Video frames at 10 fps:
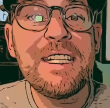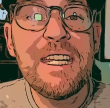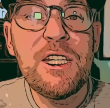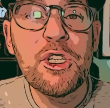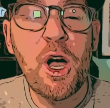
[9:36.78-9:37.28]

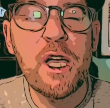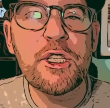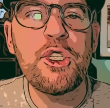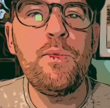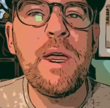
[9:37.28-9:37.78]
teach
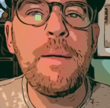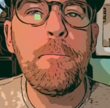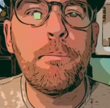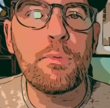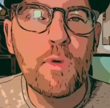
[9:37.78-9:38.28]
us to
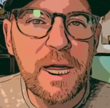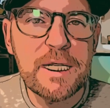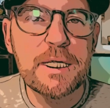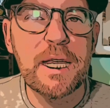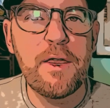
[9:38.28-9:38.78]

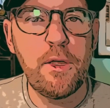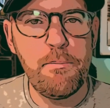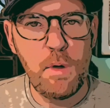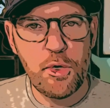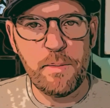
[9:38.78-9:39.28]
embrace the
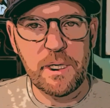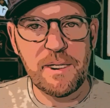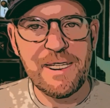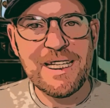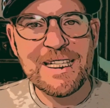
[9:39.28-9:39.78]
moment,
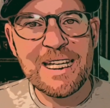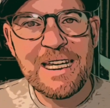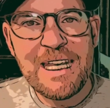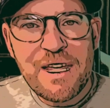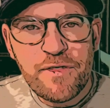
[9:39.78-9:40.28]
to
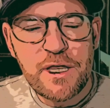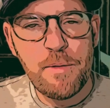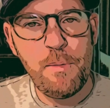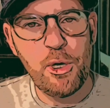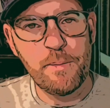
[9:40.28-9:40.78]
live in the
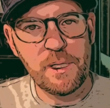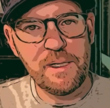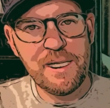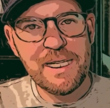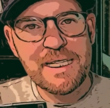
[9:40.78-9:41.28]
moment,
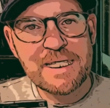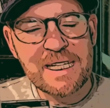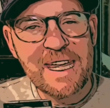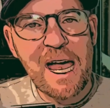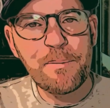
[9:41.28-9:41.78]
to
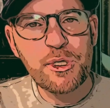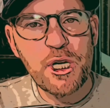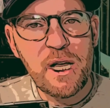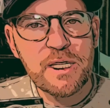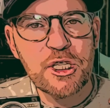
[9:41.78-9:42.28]

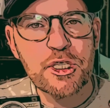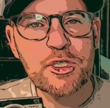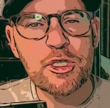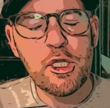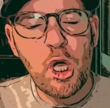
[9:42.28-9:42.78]
capture, to
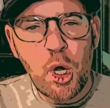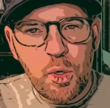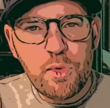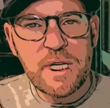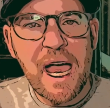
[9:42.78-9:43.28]

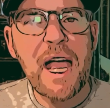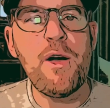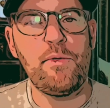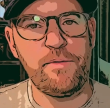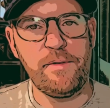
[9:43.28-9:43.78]
slow
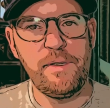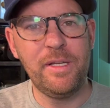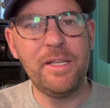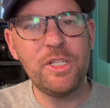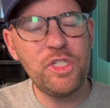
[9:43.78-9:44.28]
down.
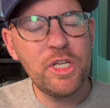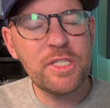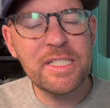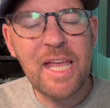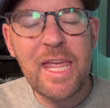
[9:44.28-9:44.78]

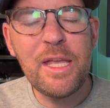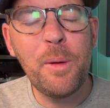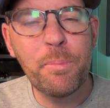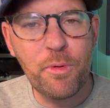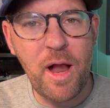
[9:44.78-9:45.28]
Just take
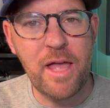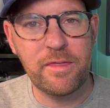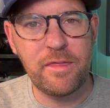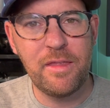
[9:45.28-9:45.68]
a breath.